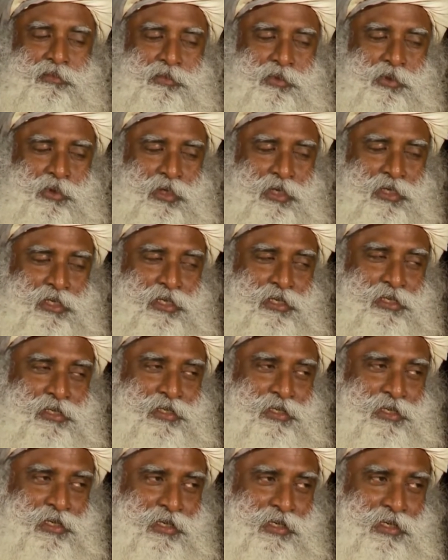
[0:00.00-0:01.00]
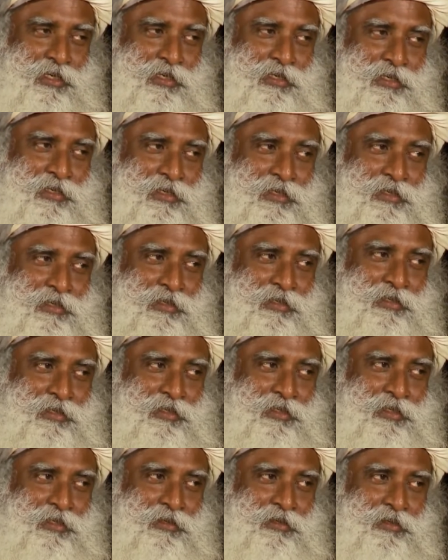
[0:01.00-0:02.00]
So essentially,
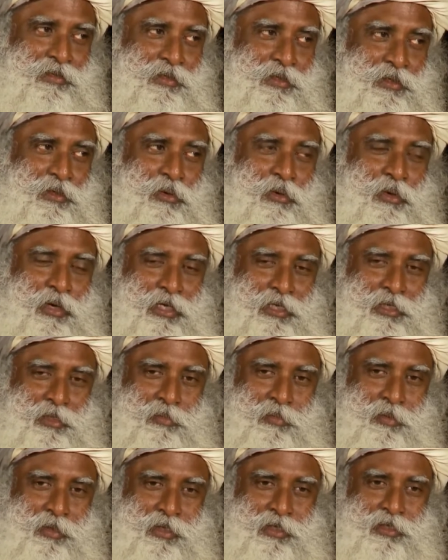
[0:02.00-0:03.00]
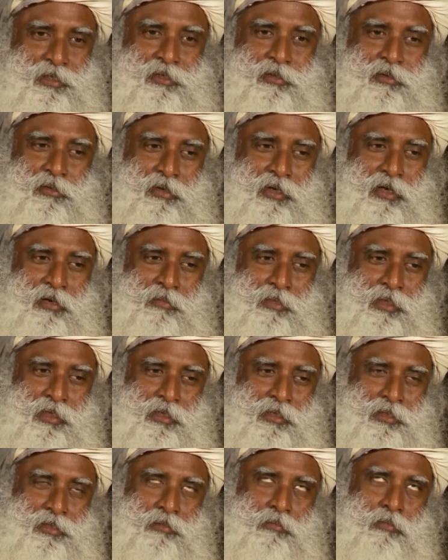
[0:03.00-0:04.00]
in your experience, yoga
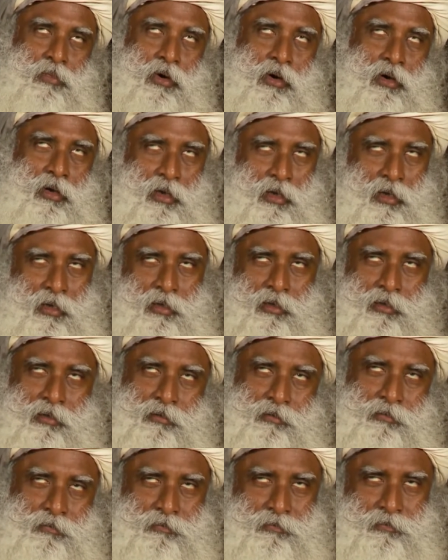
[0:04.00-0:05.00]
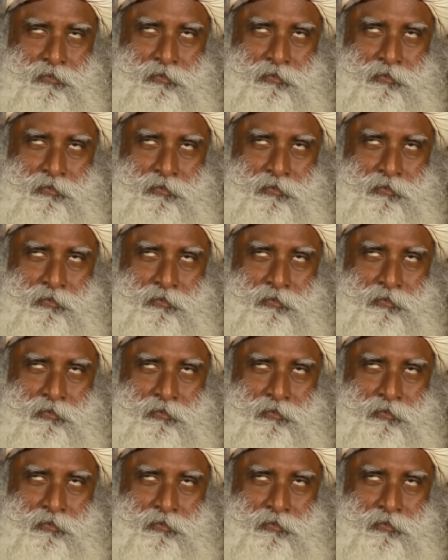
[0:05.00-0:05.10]
means morning.